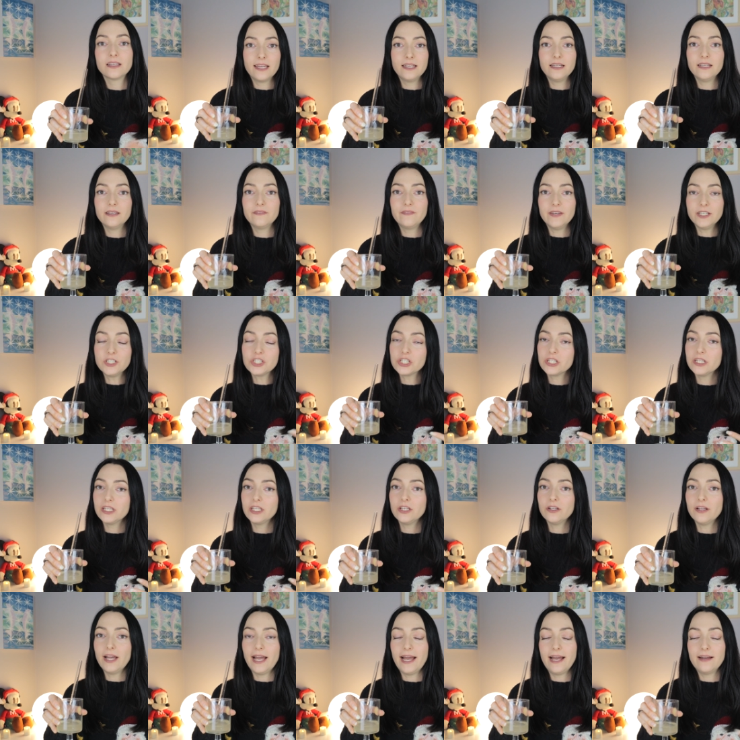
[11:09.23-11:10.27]
And eventually
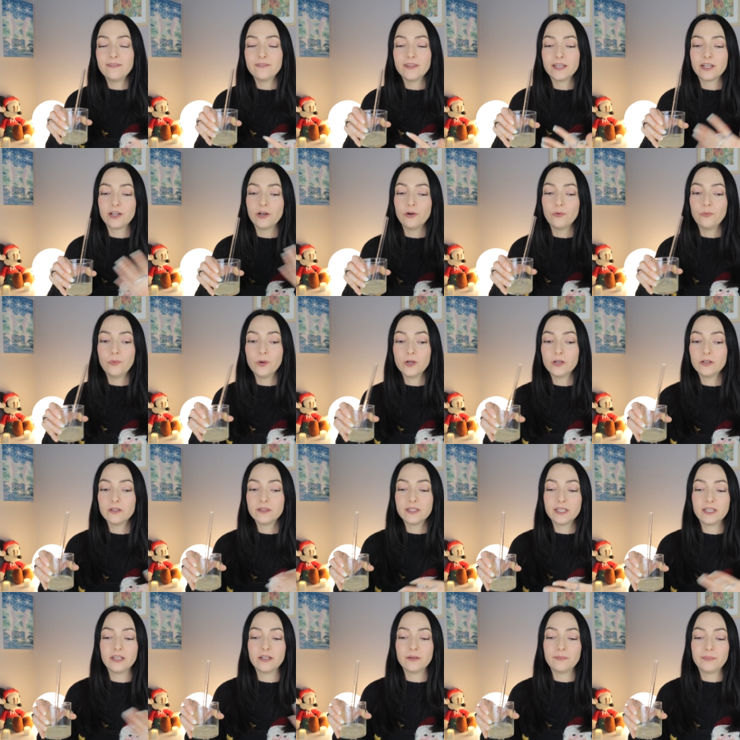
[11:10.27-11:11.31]
you'll have like a
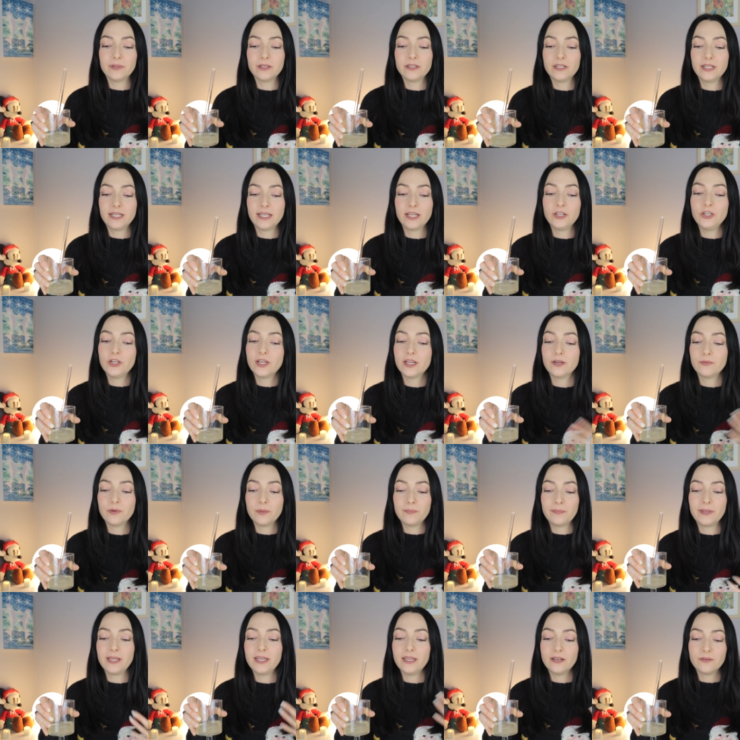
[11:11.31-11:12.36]
world that you're building and you can
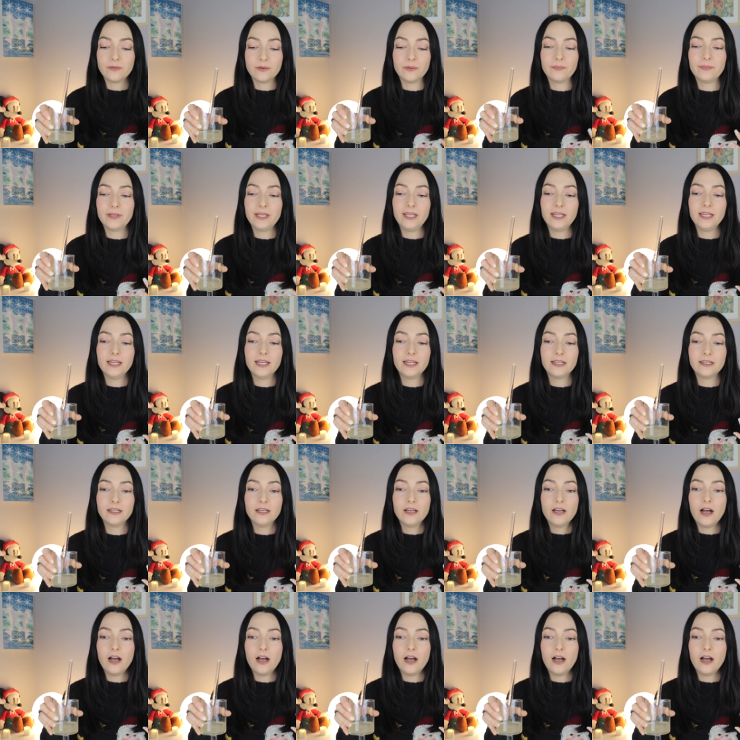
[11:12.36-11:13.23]
repeat and repeat. And